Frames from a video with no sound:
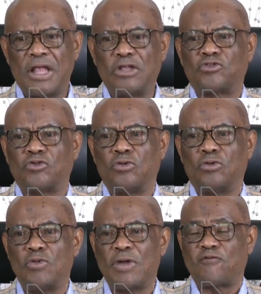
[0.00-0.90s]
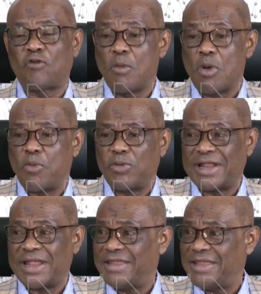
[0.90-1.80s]
And so we have come up with
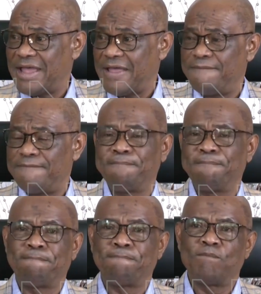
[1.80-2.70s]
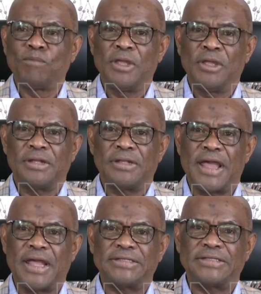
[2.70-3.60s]
an idea
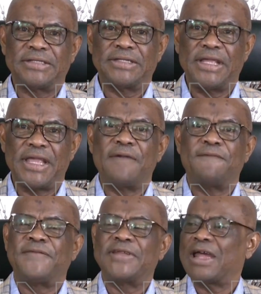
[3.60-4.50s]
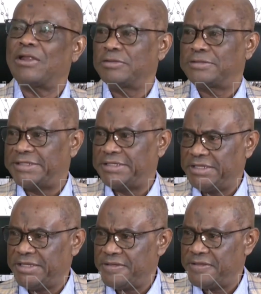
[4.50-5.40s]
that every allotee